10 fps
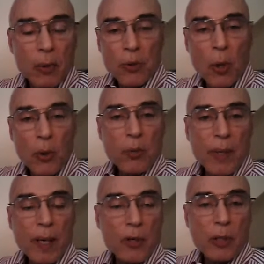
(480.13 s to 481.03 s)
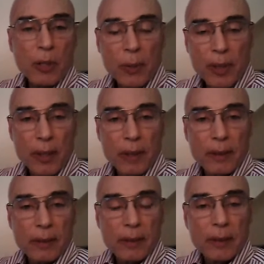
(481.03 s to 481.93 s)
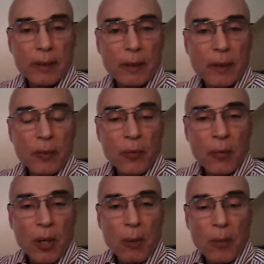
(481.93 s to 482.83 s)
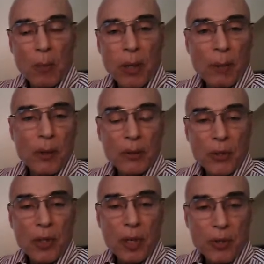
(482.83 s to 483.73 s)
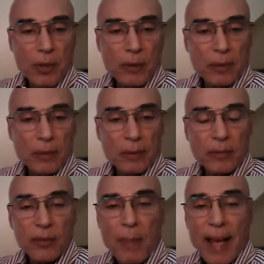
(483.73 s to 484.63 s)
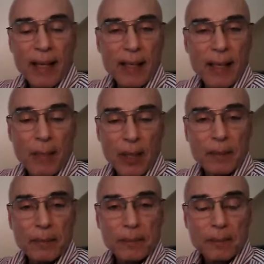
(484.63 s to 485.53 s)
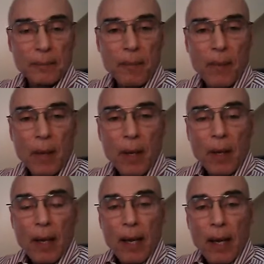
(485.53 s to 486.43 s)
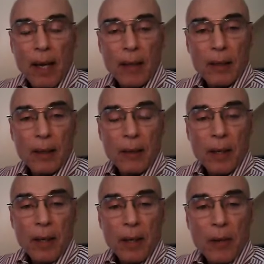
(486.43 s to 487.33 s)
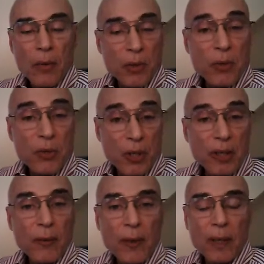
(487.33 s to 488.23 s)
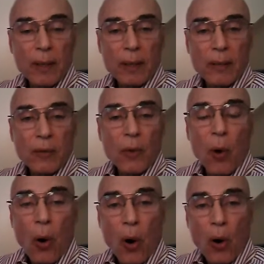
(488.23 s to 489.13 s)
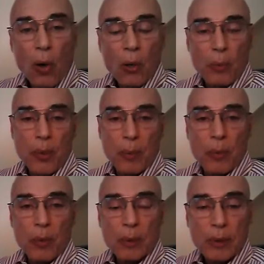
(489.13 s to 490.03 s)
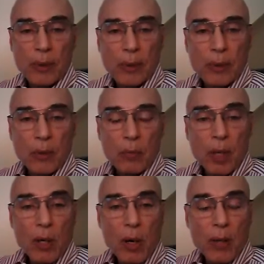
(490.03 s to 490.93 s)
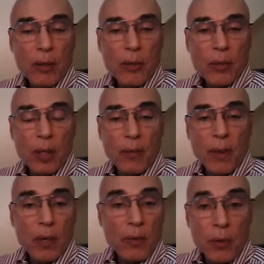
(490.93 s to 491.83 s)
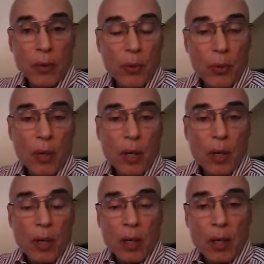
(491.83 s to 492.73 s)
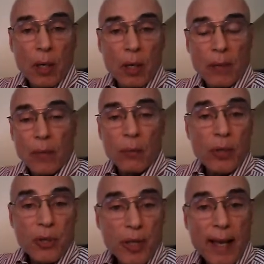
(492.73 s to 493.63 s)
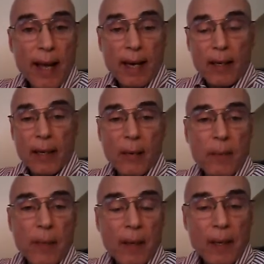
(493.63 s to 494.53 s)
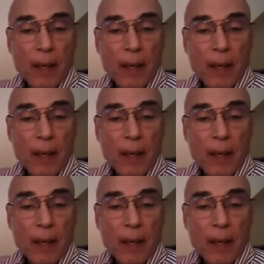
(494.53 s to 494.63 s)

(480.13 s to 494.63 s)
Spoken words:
must always be excluded from the public discussion, from academia, and this is significant for all people, regardless of their view of Christianity